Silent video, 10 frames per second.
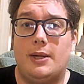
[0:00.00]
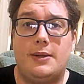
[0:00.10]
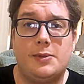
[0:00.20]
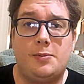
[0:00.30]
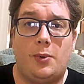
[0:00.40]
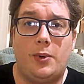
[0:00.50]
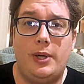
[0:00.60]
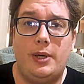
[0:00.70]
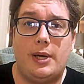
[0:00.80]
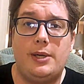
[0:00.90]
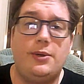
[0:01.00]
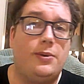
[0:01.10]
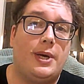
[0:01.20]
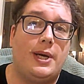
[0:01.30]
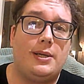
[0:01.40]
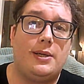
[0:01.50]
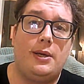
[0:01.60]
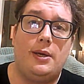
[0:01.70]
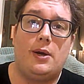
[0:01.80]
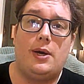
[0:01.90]
At this point, I do like
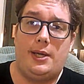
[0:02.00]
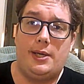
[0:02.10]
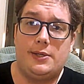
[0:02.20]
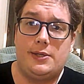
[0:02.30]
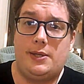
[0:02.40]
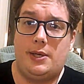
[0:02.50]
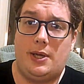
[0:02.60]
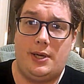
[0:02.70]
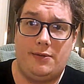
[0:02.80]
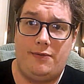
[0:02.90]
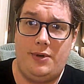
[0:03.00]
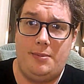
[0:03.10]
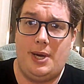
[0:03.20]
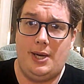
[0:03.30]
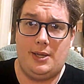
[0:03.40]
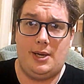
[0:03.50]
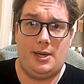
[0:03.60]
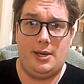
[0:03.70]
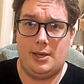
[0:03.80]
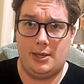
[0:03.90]
the audience and I like the feedback that I
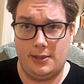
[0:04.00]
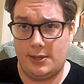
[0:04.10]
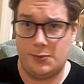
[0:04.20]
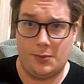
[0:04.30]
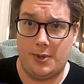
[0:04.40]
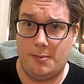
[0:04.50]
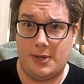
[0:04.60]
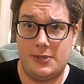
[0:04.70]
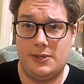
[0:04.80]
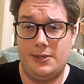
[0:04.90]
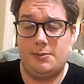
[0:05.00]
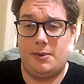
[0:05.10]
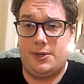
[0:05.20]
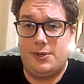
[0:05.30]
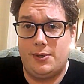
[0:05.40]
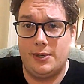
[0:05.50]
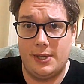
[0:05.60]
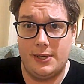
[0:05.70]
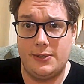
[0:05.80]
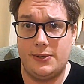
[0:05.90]
get, and that's one of the best things about
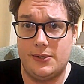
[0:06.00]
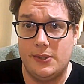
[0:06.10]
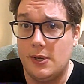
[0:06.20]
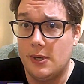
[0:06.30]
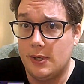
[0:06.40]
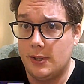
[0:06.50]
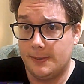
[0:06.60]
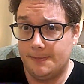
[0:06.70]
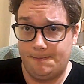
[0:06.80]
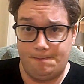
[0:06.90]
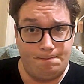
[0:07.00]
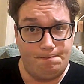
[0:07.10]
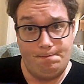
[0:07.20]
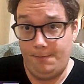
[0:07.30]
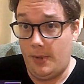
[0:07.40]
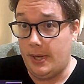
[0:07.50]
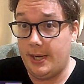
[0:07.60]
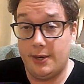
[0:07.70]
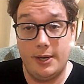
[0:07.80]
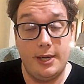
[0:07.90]
doing this is
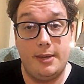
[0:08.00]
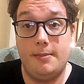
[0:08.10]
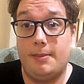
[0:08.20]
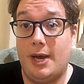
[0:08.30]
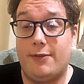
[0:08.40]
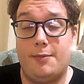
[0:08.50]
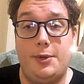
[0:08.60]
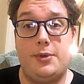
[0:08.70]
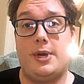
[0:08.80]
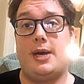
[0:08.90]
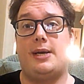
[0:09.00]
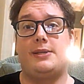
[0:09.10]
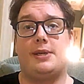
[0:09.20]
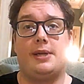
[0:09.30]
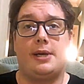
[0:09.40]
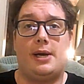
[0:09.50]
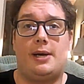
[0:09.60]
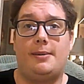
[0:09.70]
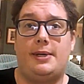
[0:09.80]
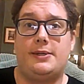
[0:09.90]
hearing back from you guys, getting
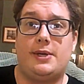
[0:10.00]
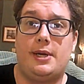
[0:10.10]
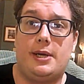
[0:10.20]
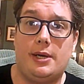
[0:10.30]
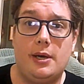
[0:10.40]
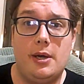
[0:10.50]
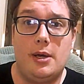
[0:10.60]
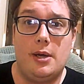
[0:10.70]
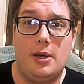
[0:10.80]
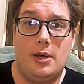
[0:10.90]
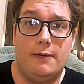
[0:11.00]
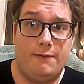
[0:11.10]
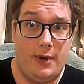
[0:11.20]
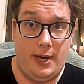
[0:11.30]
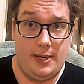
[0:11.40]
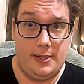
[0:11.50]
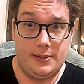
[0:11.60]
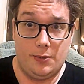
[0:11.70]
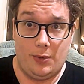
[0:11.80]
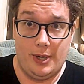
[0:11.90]
comments, getting
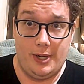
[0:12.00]
fans and